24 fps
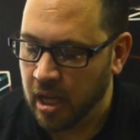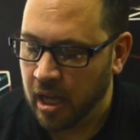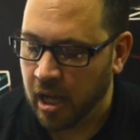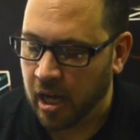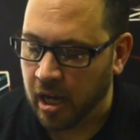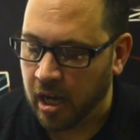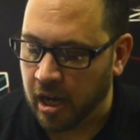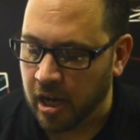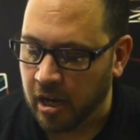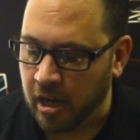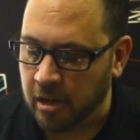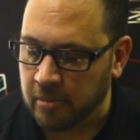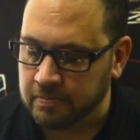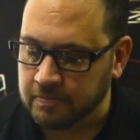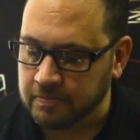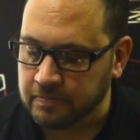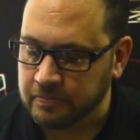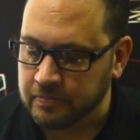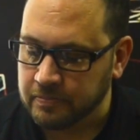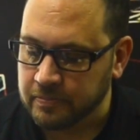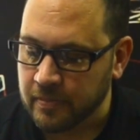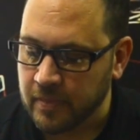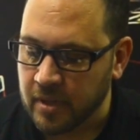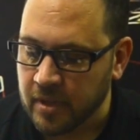
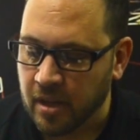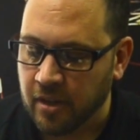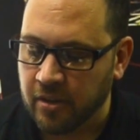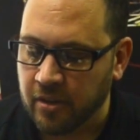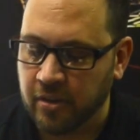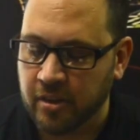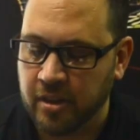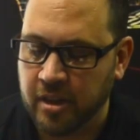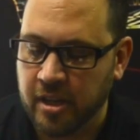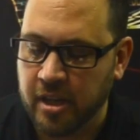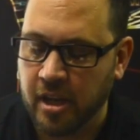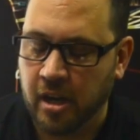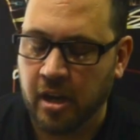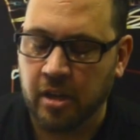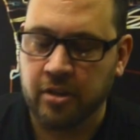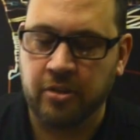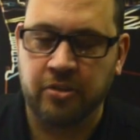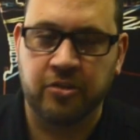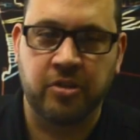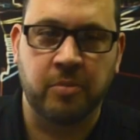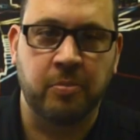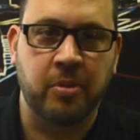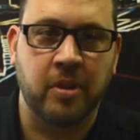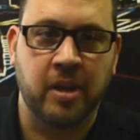The other
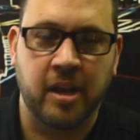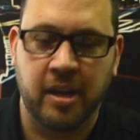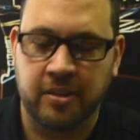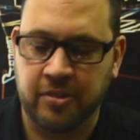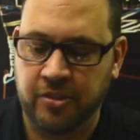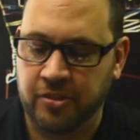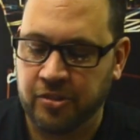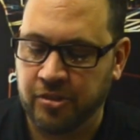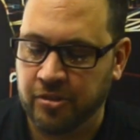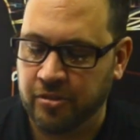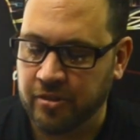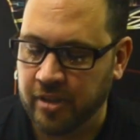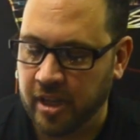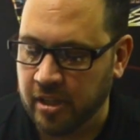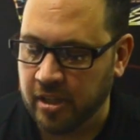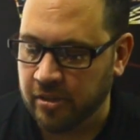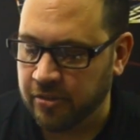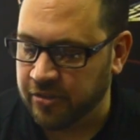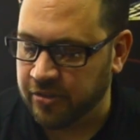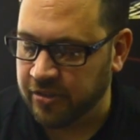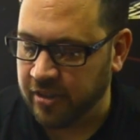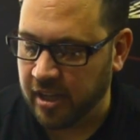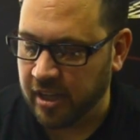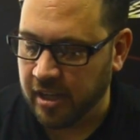supplies that you'll
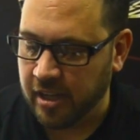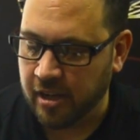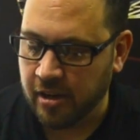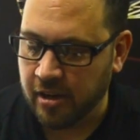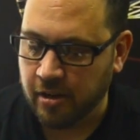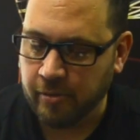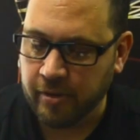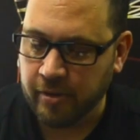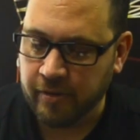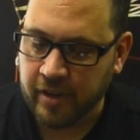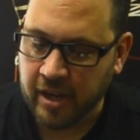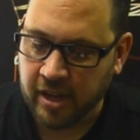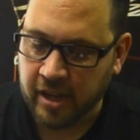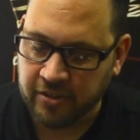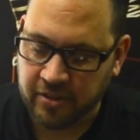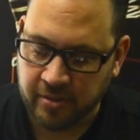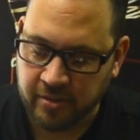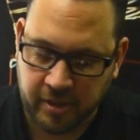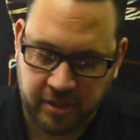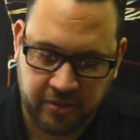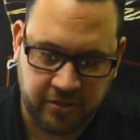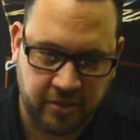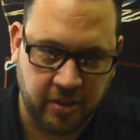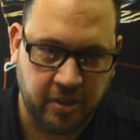see here, we've got
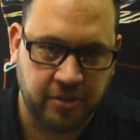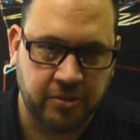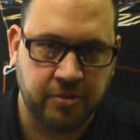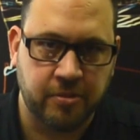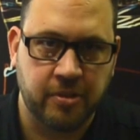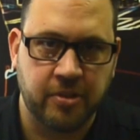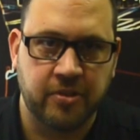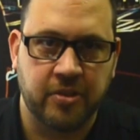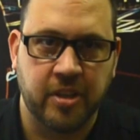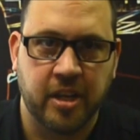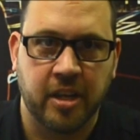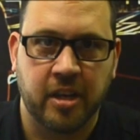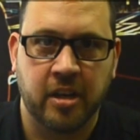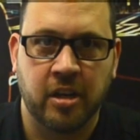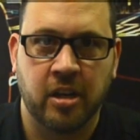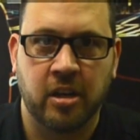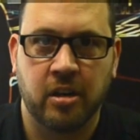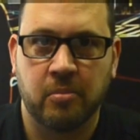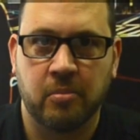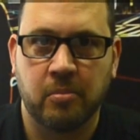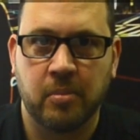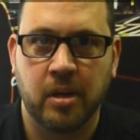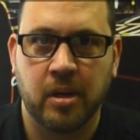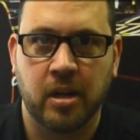some accessories that
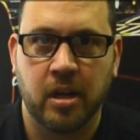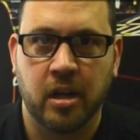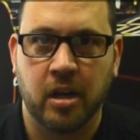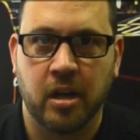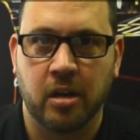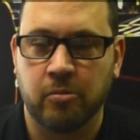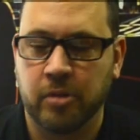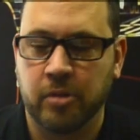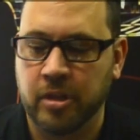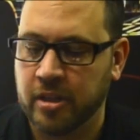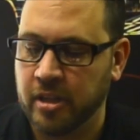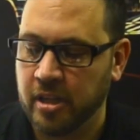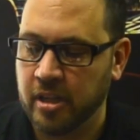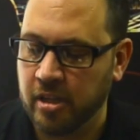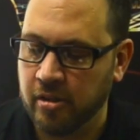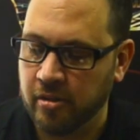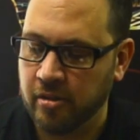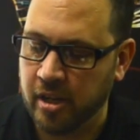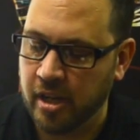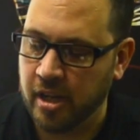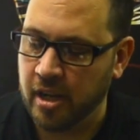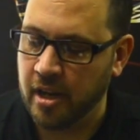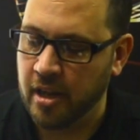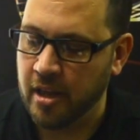come with the
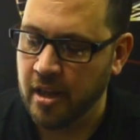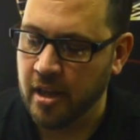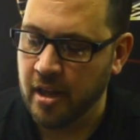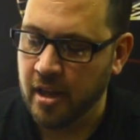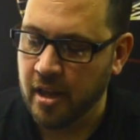unit.